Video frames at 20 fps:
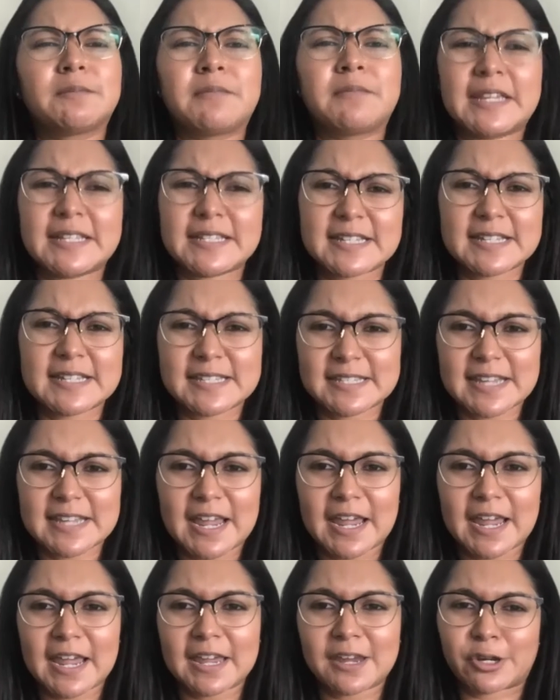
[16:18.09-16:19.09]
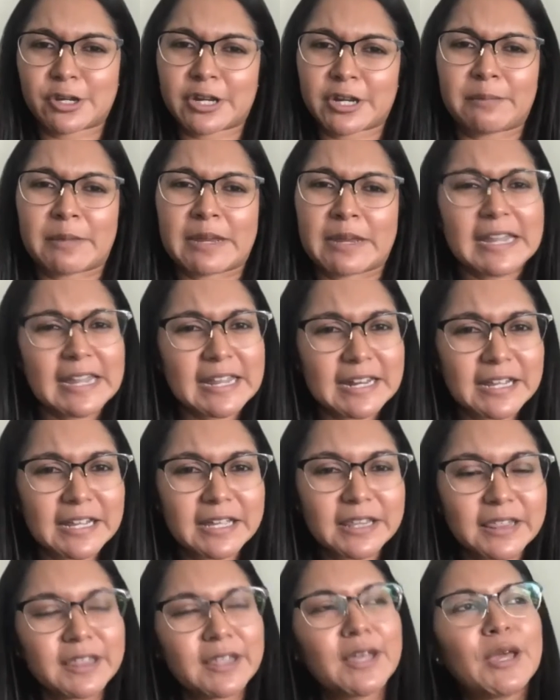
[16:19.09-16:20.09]
me to say your name in
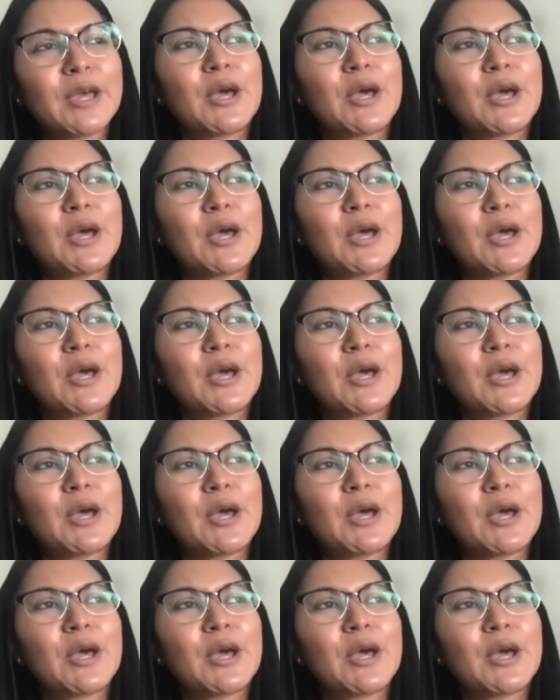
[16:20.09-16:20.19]
Edith?